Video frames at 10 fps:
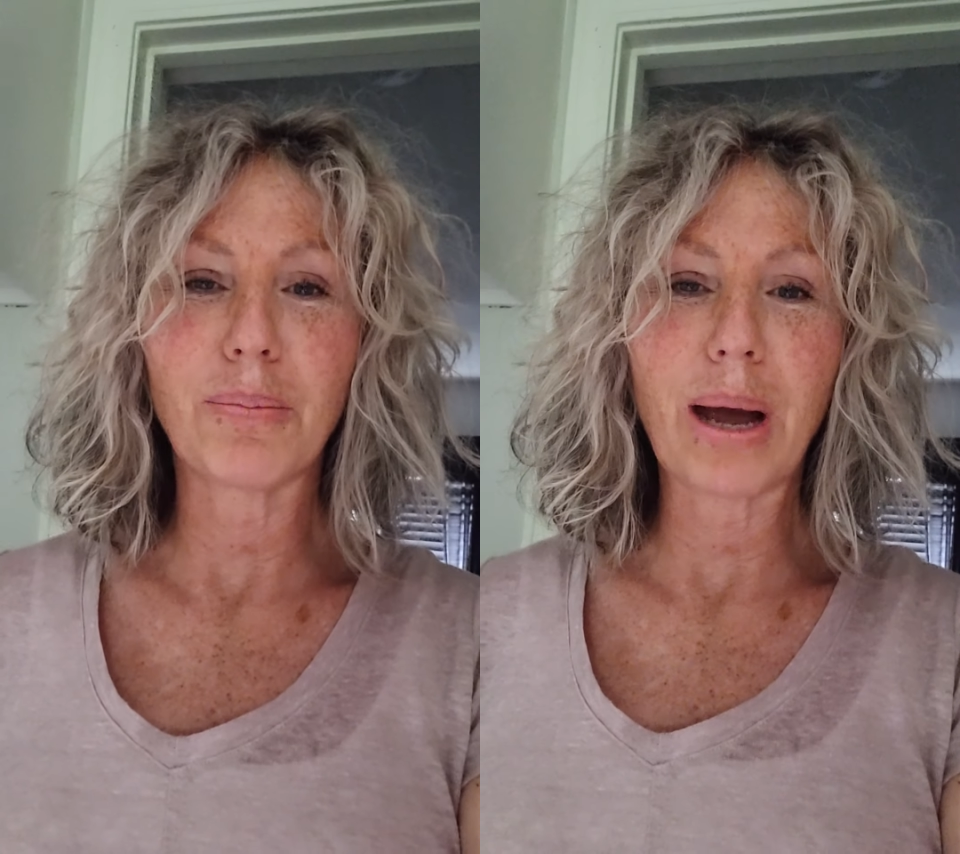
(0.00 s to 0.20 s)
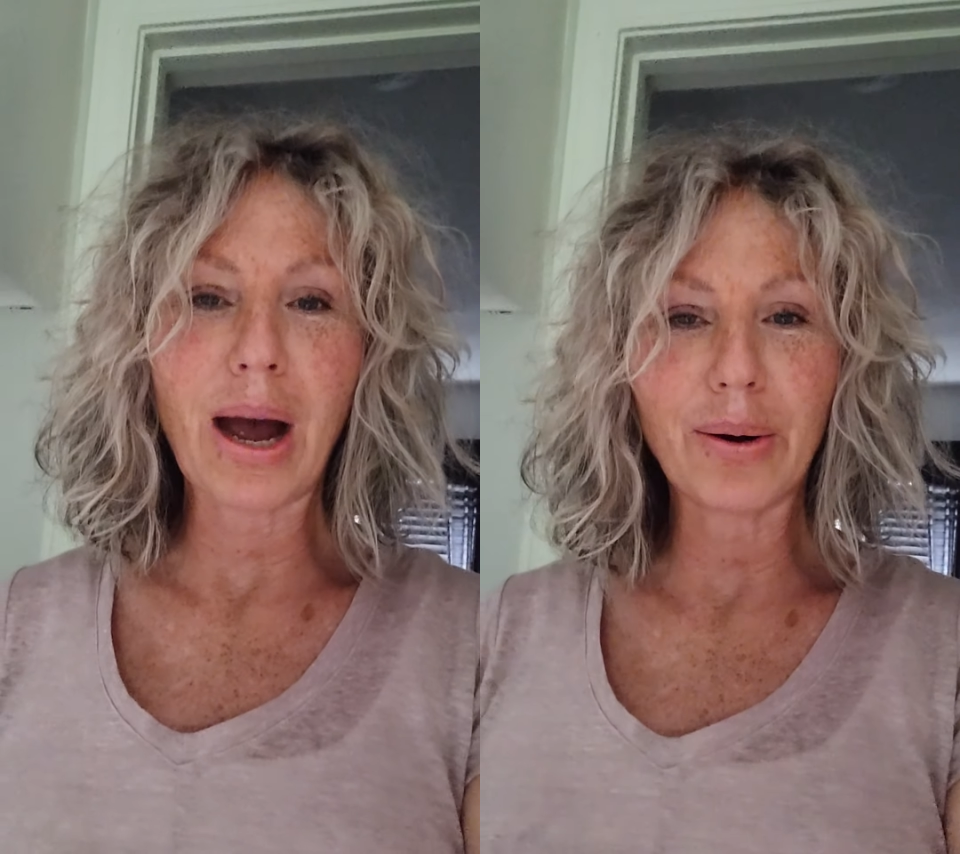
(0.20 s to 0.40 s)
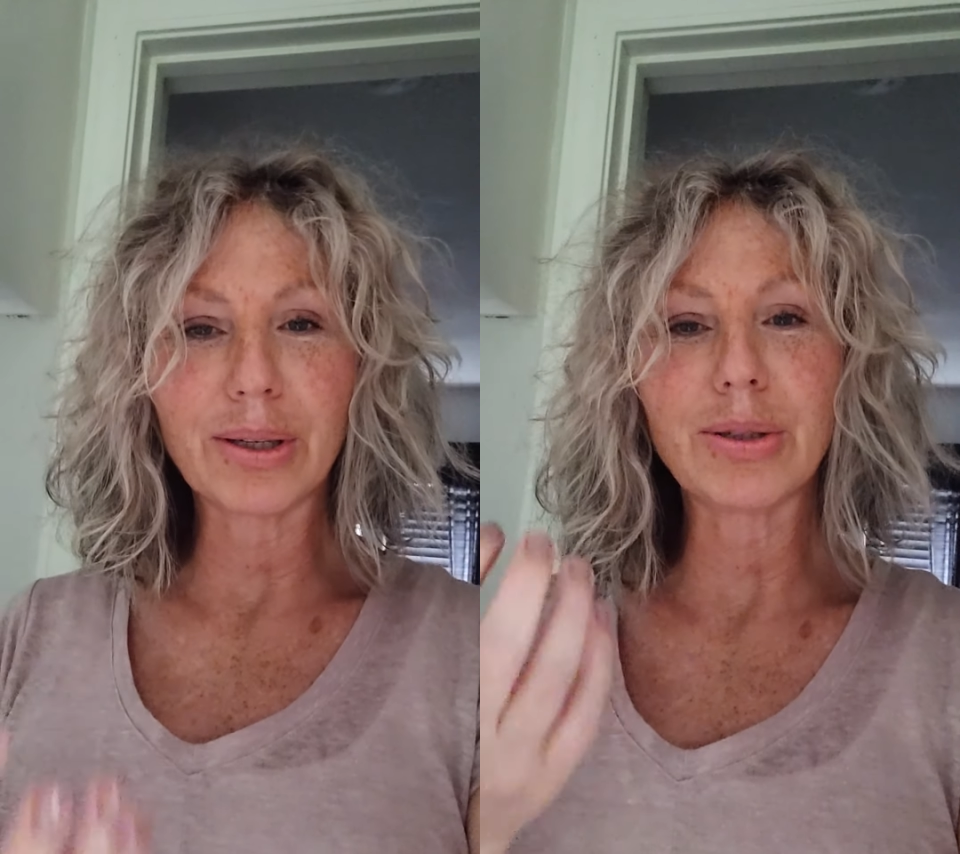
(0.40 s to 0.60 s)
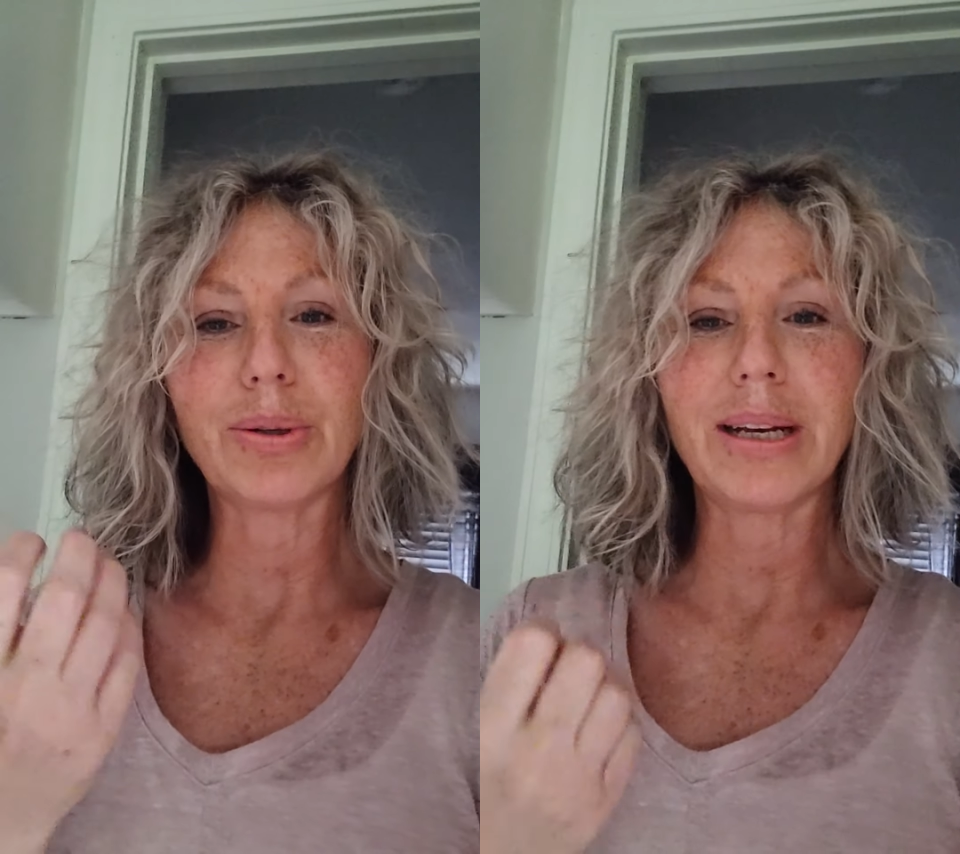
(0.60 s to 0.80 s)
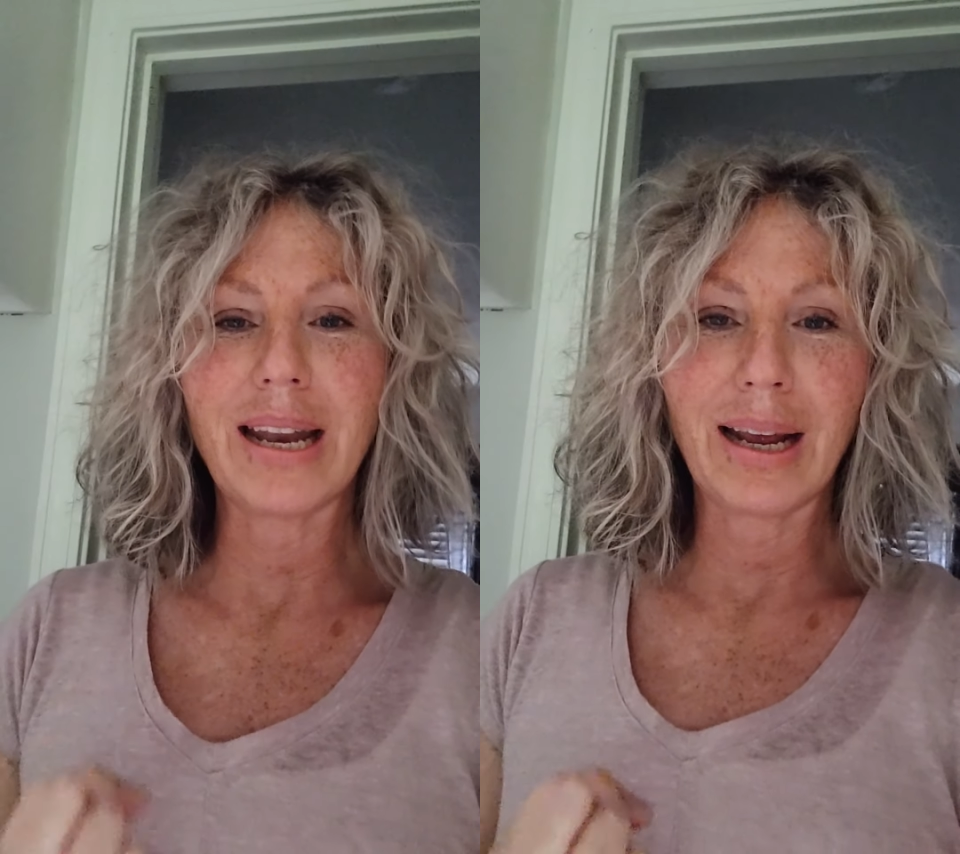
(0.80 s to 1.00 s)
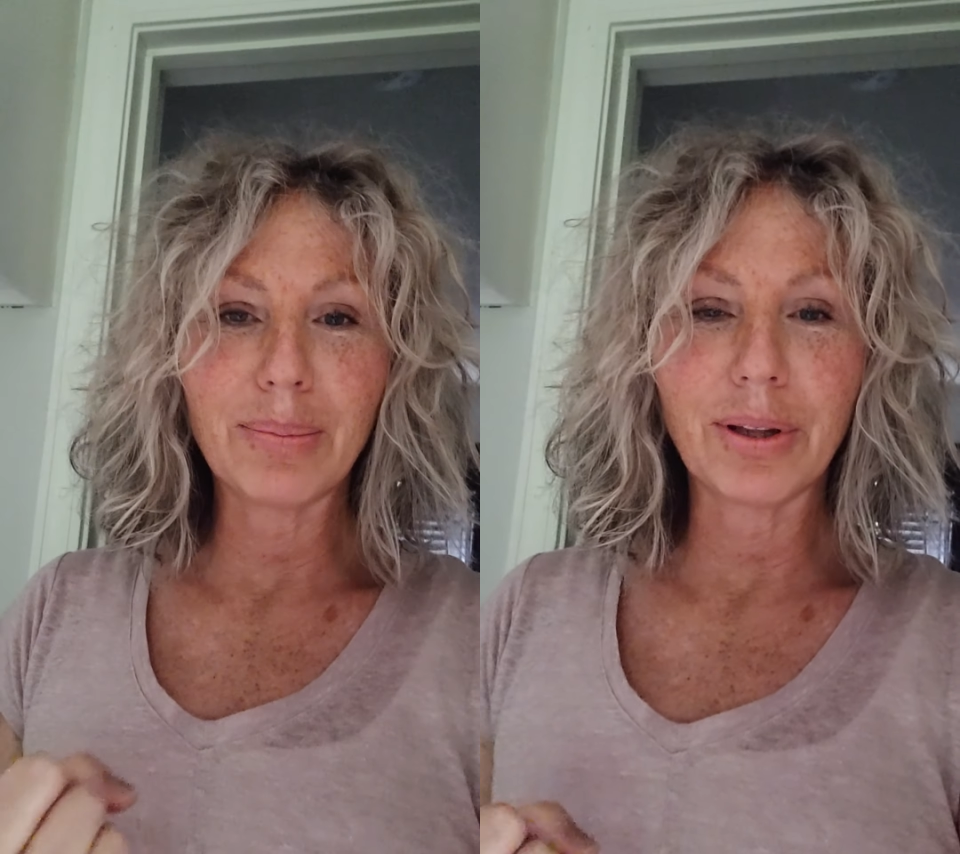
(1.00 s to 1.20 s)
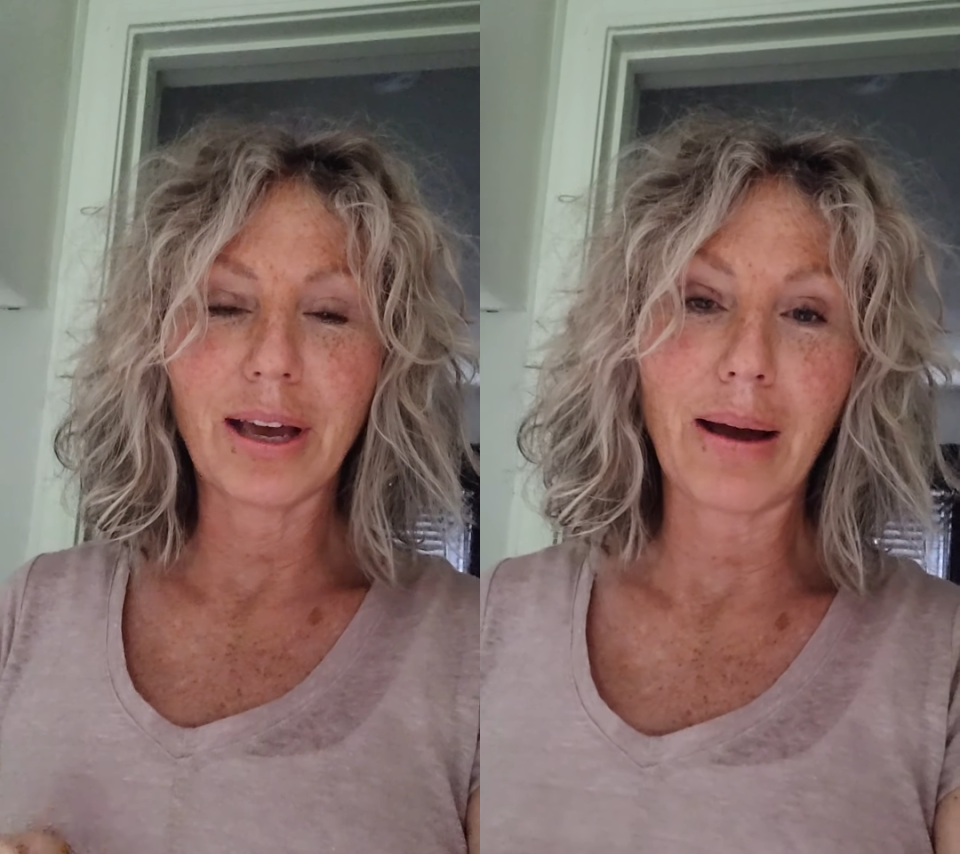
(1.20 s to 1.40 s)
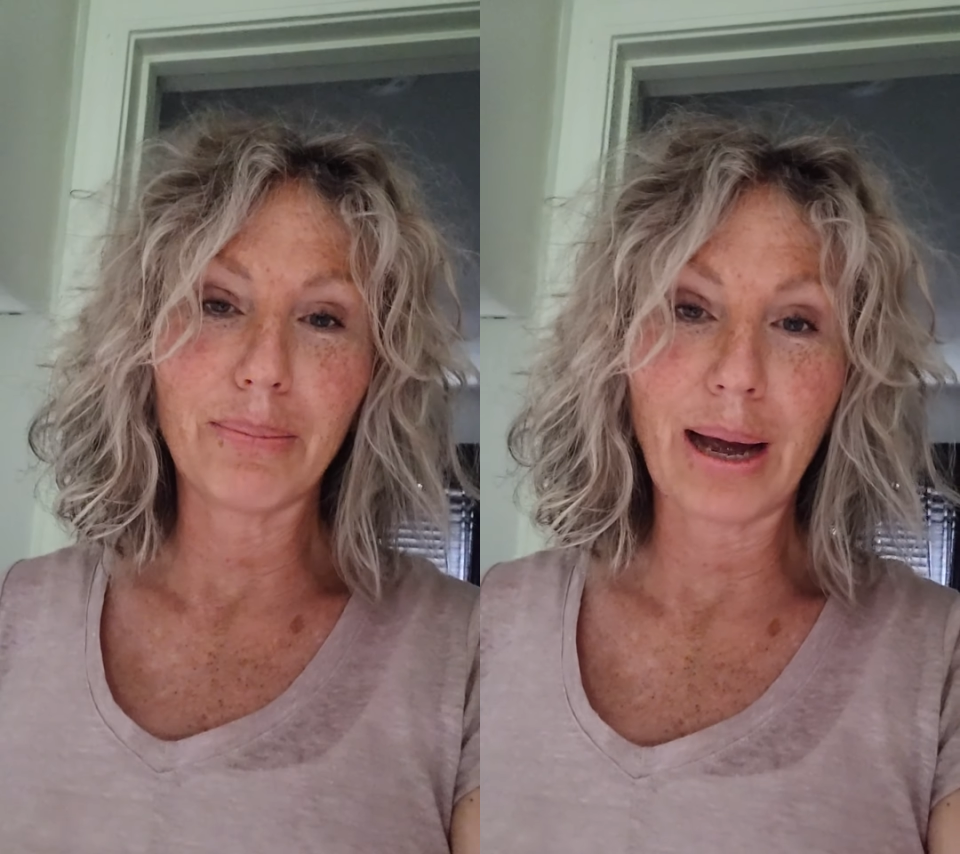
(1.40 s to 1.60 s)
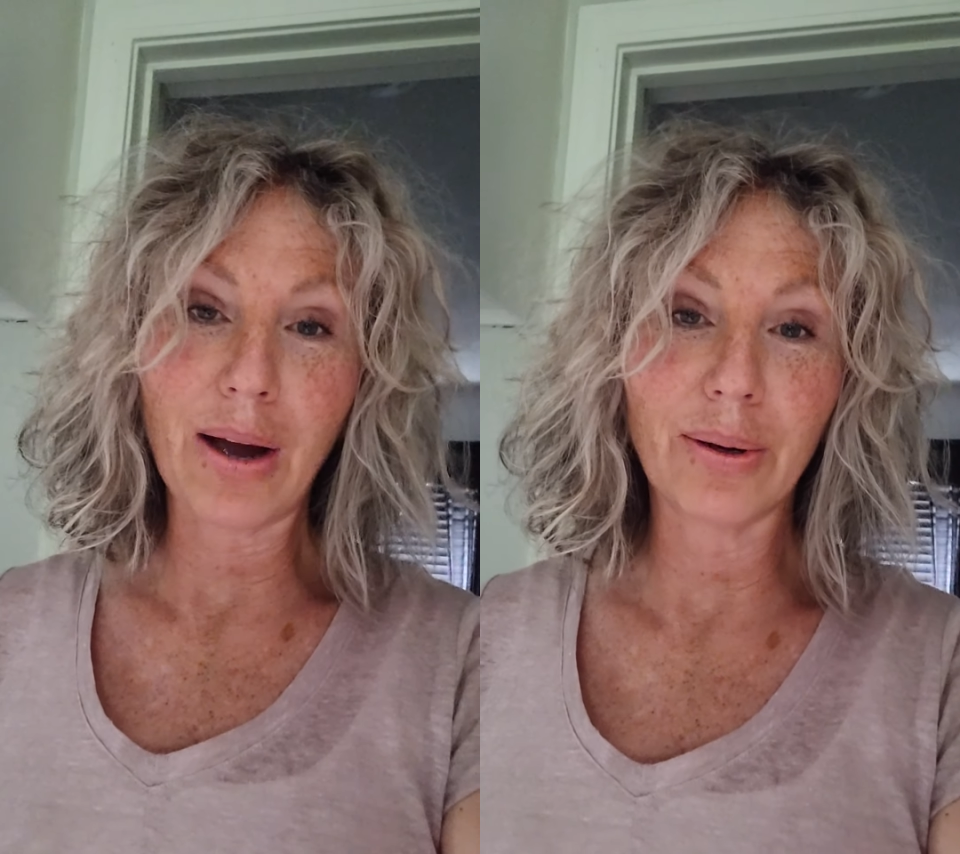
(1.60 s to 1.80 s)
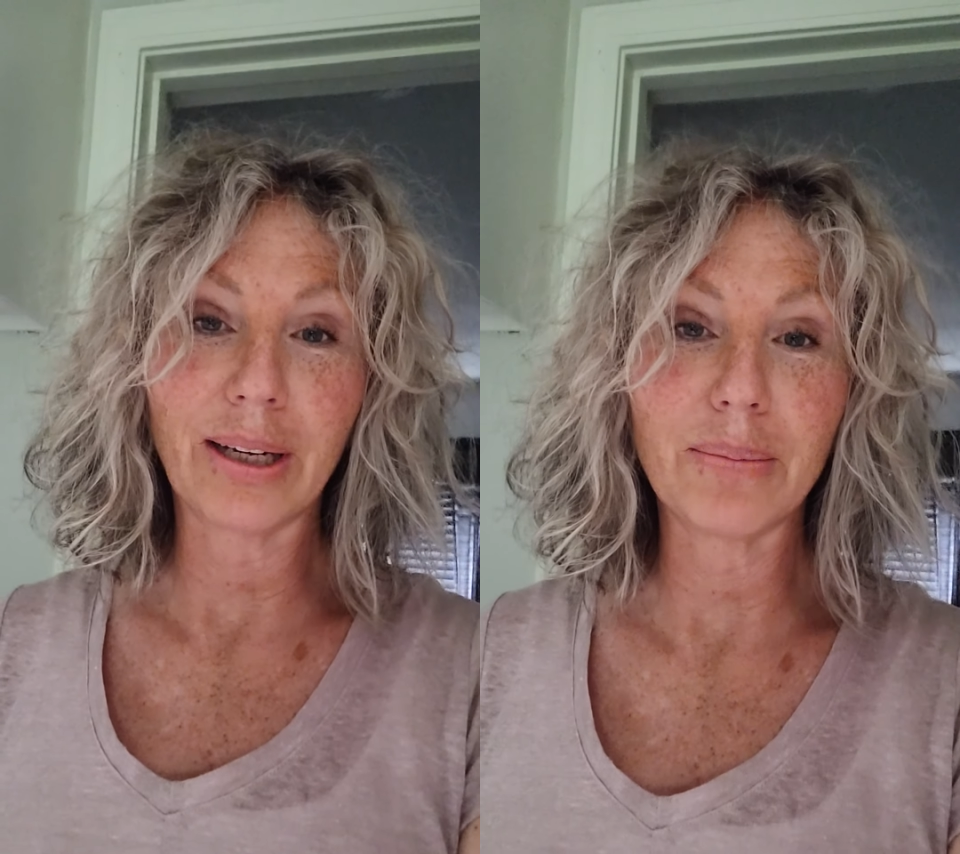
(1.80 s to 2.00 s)
power to enable that
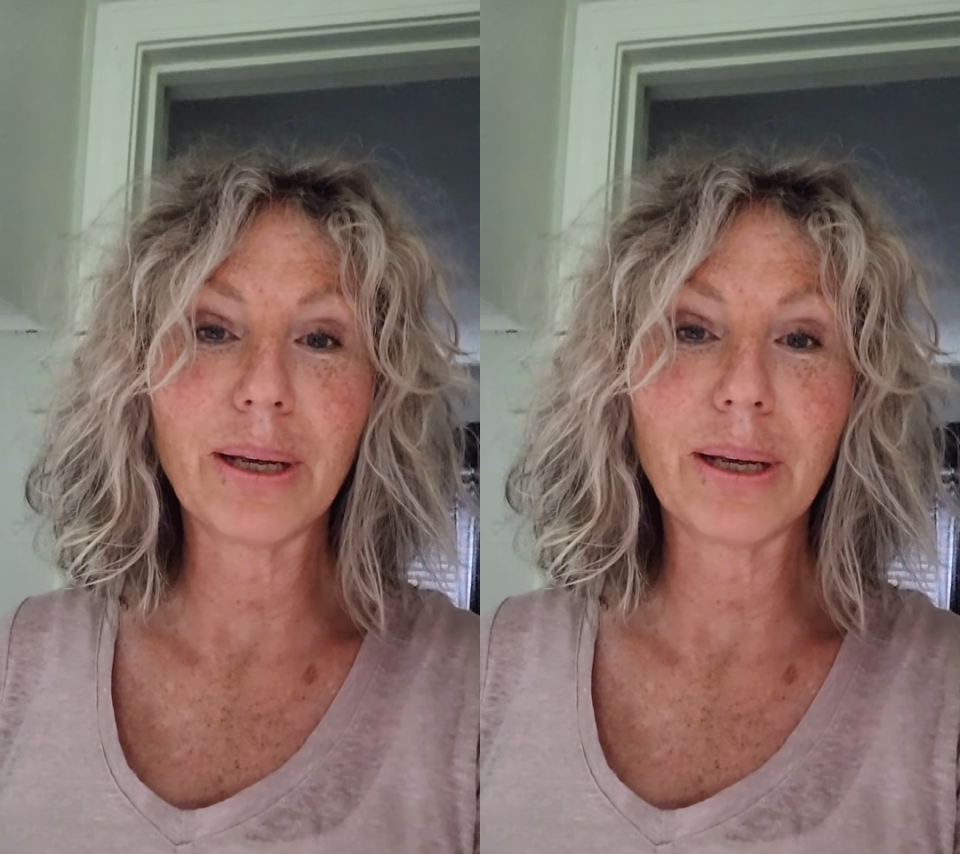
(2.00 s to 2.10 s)
bowing.